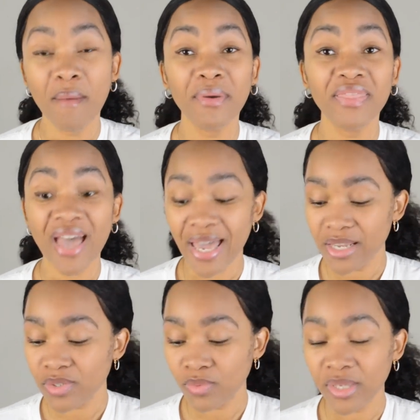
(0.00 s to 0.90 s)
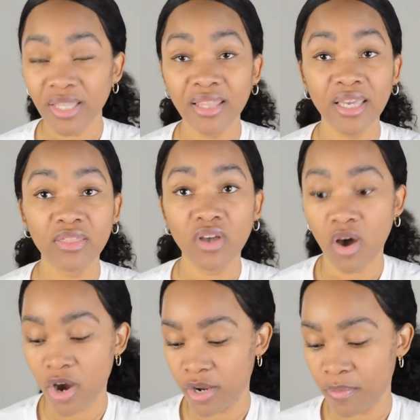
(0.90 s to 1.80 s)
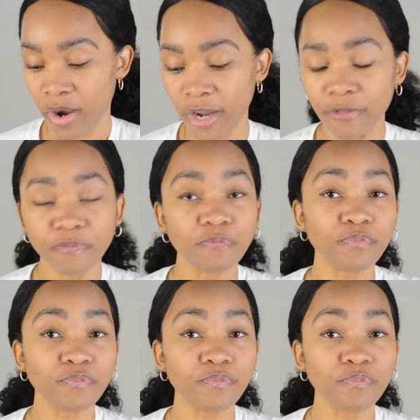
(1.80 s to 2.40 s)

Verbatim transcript: But that is really like the hard part.